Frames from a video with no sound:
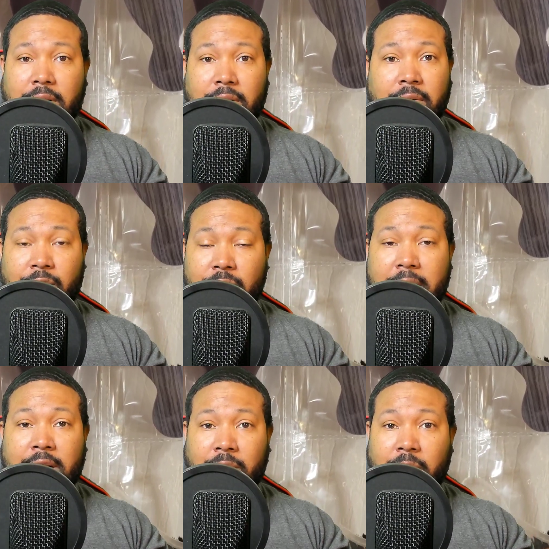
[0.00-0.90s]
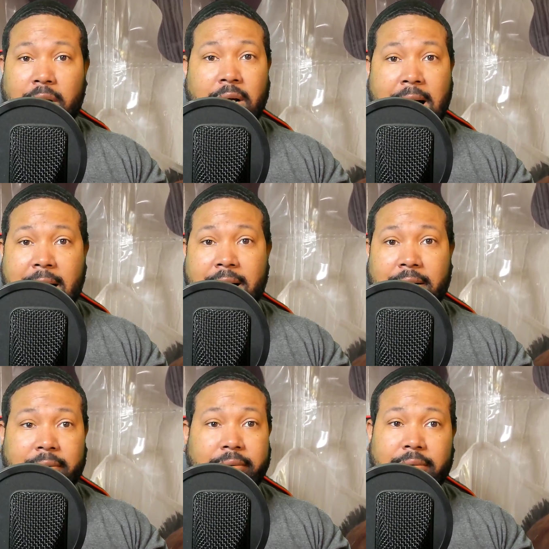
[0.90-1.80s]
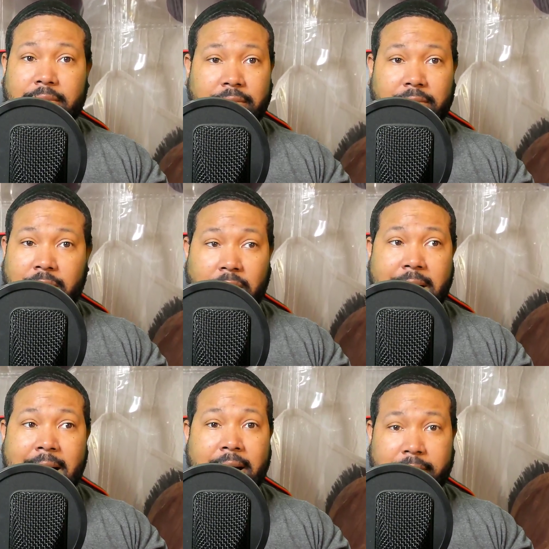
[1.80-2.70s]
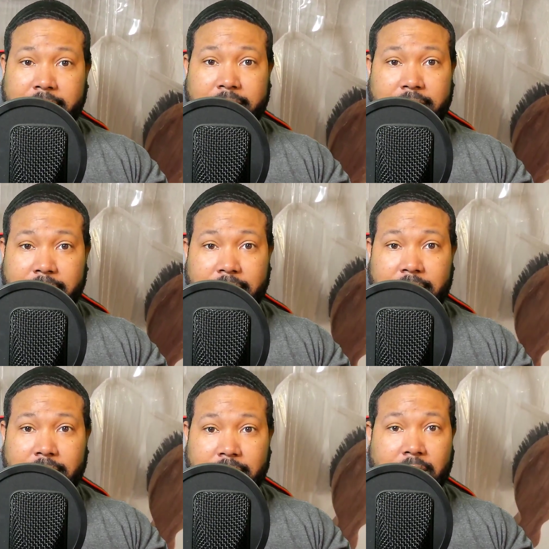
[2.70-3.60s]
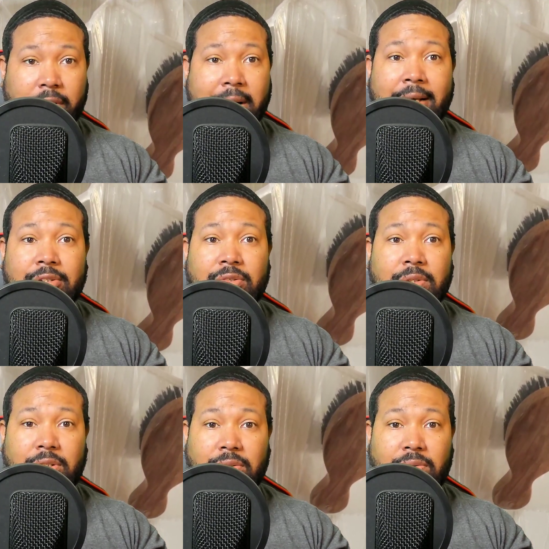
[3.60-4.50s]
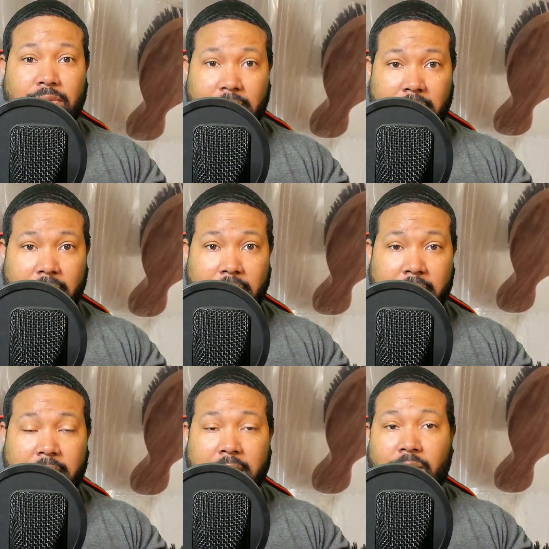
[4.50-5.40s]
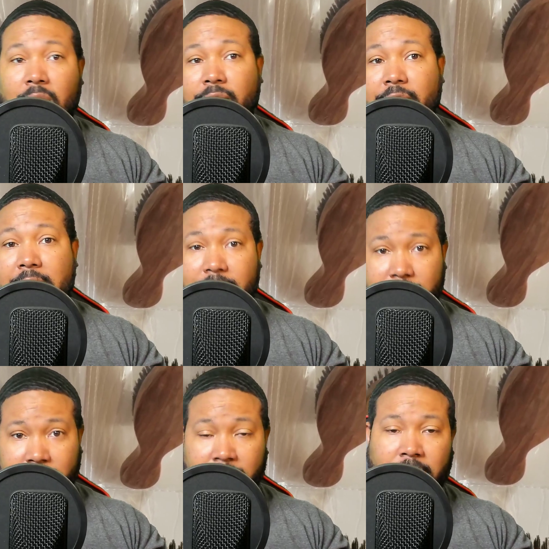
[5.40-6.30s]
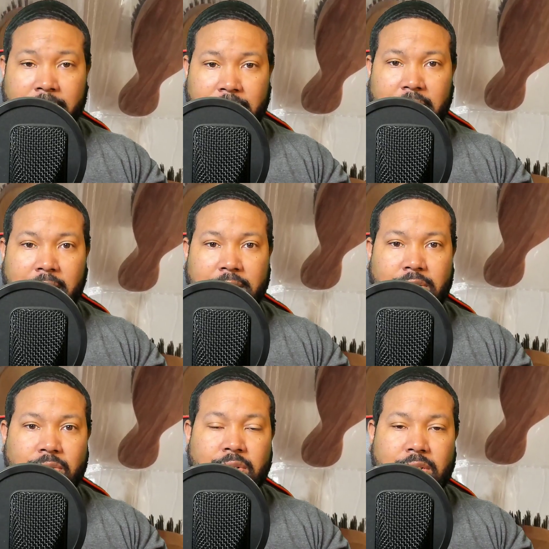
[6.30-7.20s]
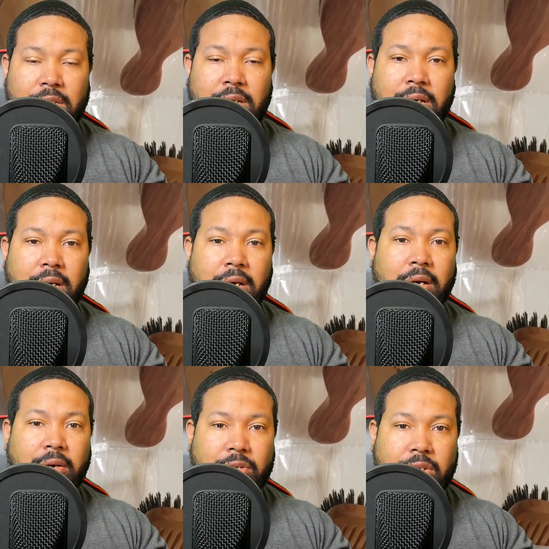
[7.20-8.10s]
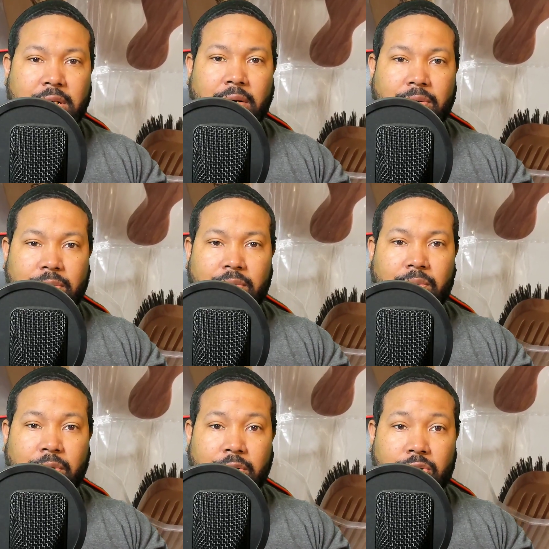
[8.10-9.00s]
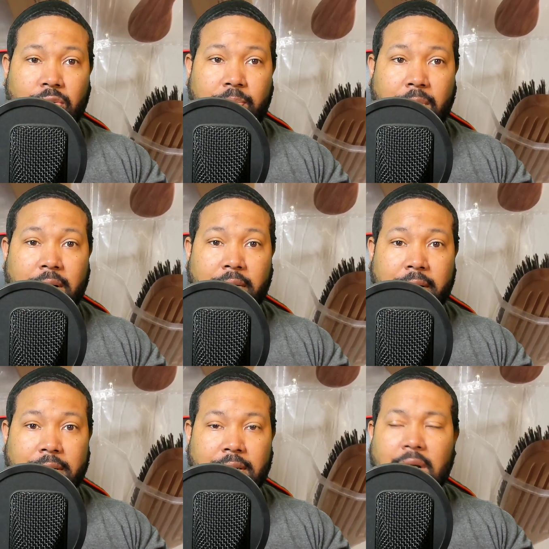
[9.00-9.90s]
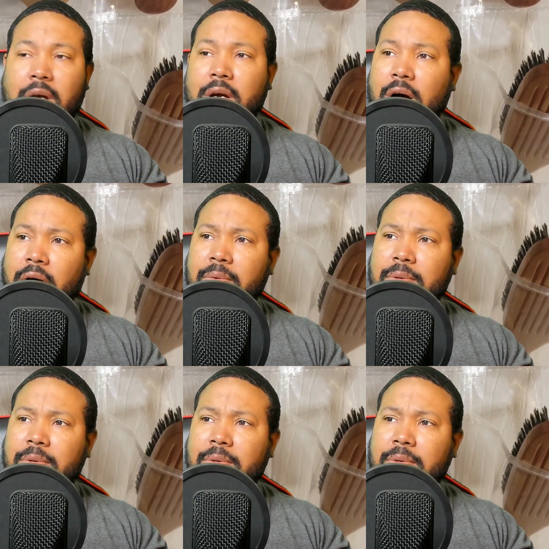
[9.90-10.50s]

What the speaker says: if you at a 3 or higher, go down to a 2 and then wolf out. You know what I'm saying? So you can see your true progress. Oh, it